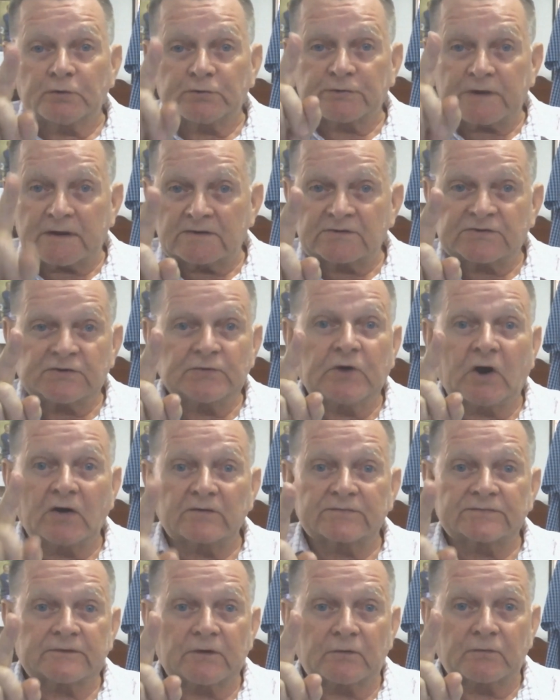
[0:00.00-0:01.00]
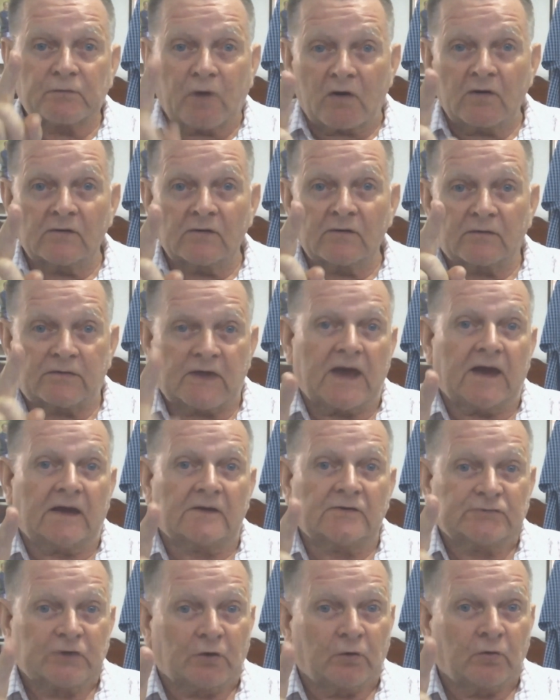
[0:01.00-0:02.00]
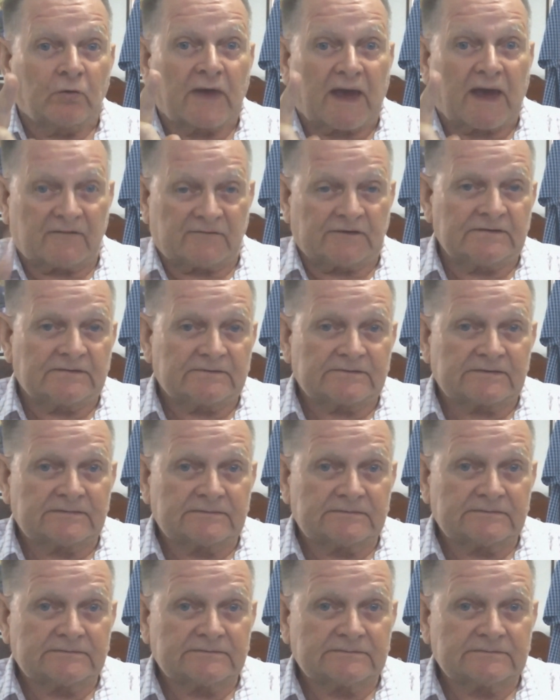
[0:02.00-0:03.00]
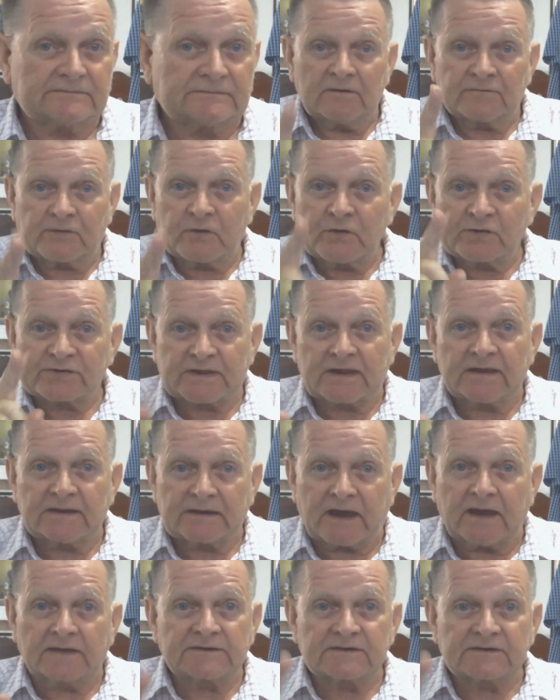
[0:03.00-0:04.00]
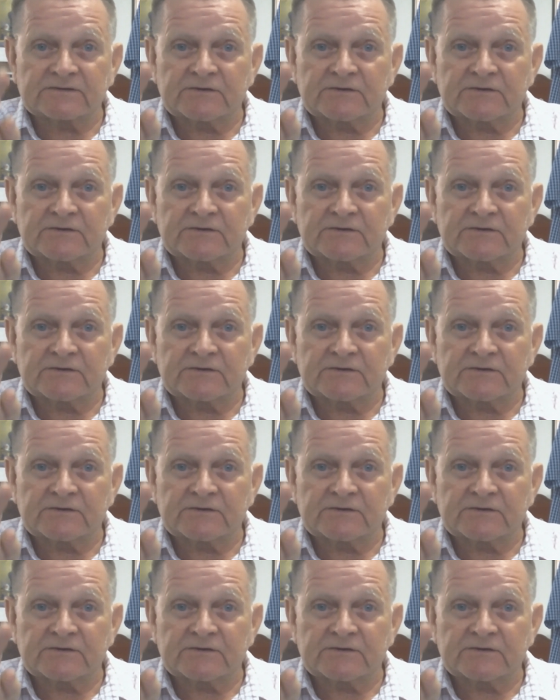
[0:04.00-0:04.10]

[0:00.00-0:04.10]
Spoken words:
things you got wrong there, Joan Evans. First thing, it is